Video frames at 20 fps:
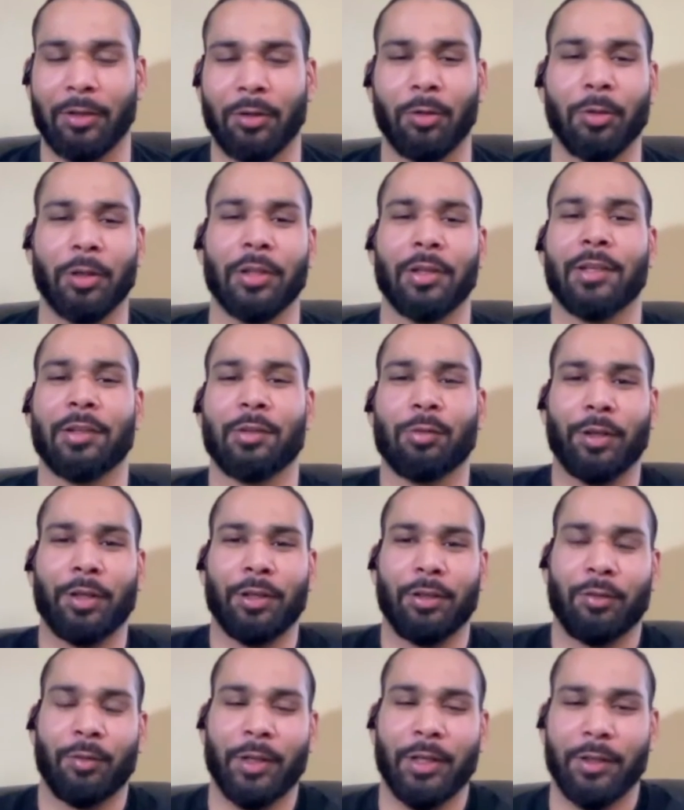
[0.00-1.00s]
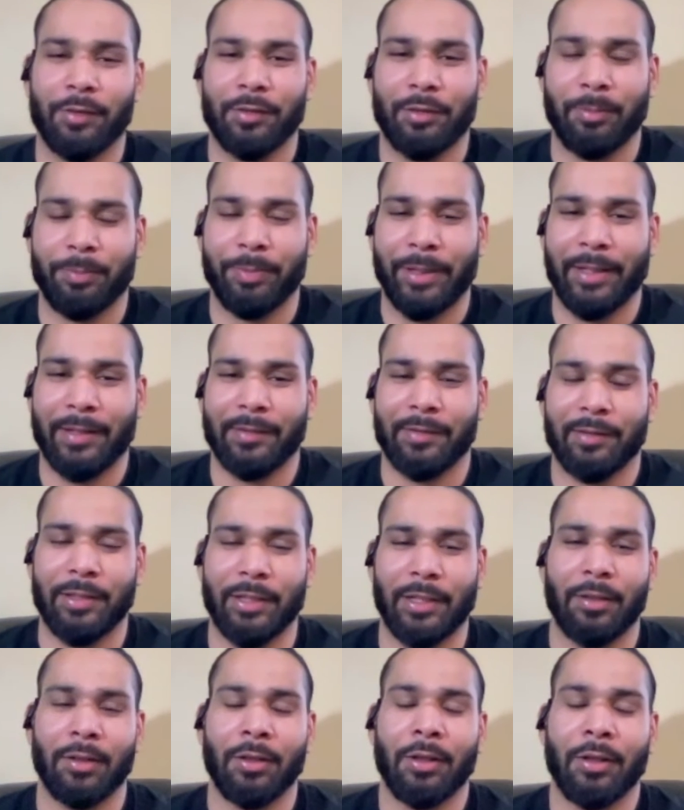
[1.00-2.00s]
okay, this ring is the best,
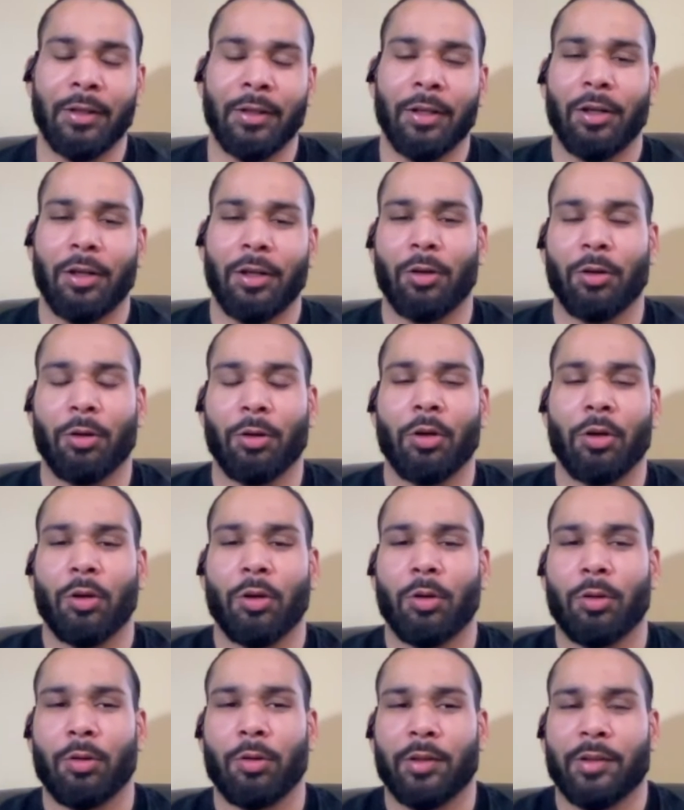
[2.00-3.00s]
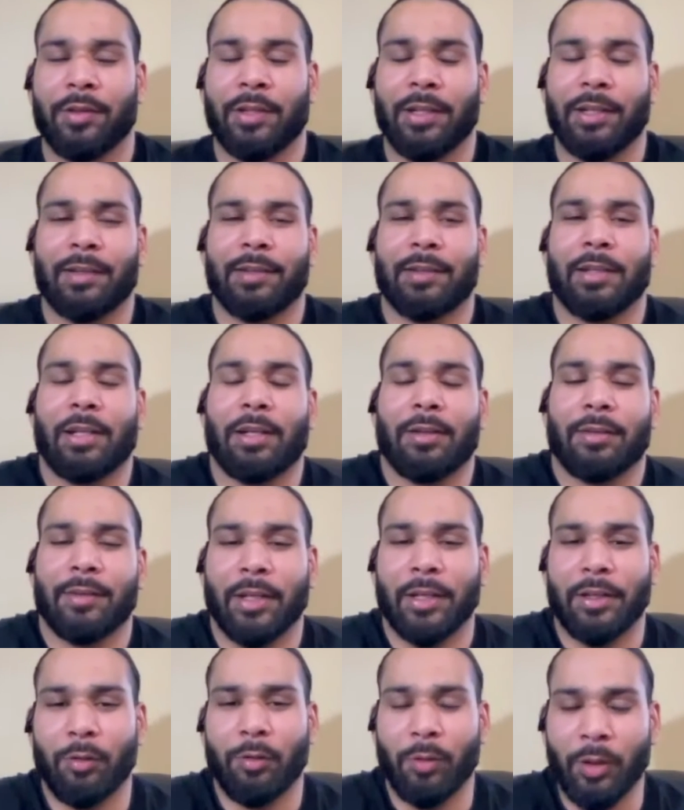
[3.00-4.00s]
yeah, or the
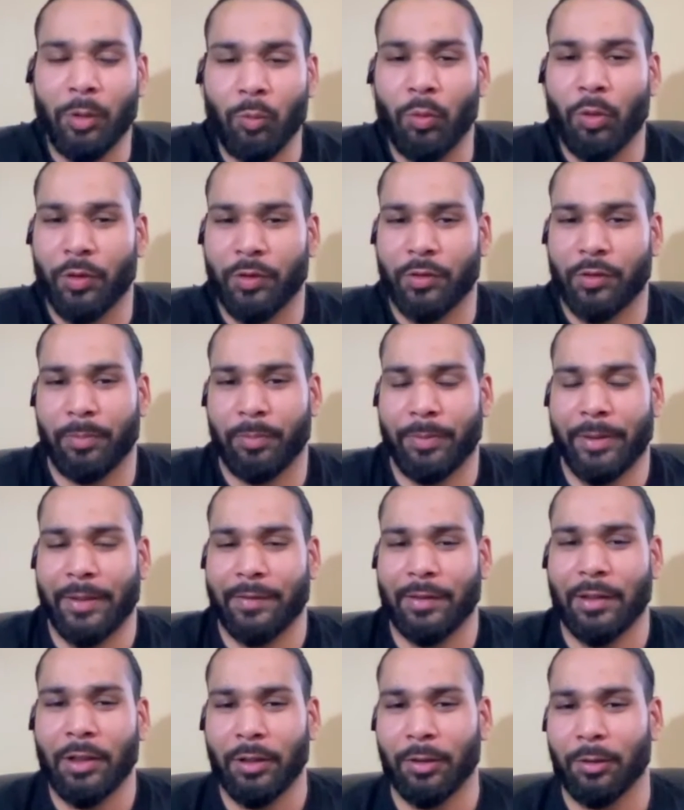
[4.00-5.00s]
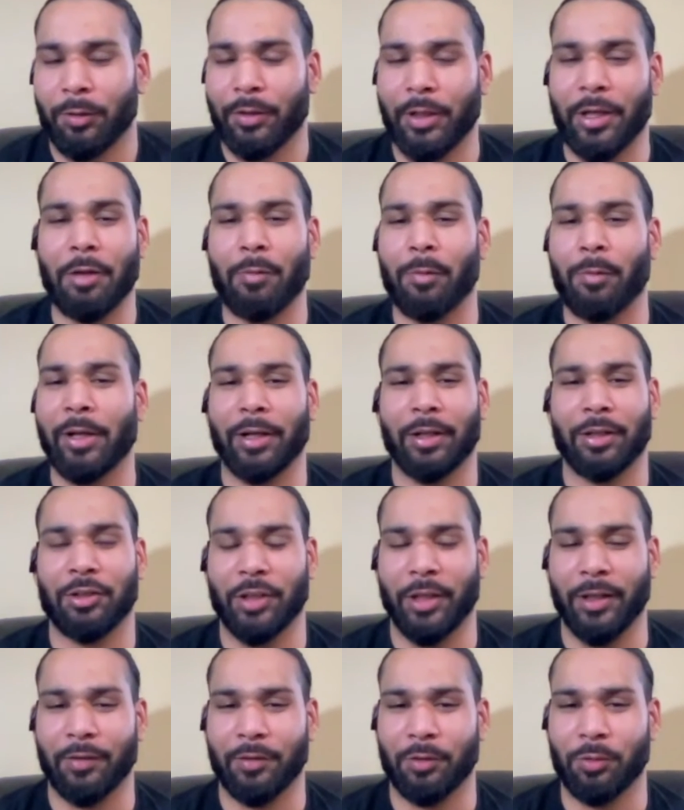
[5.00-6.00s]
six-sided ring was the best because I never get a
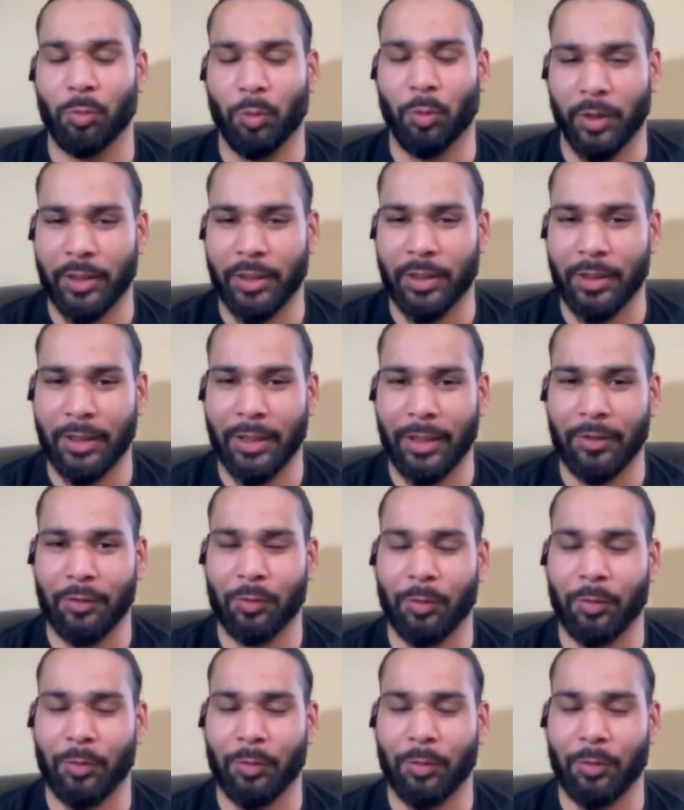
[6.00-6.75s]
chance to work in that.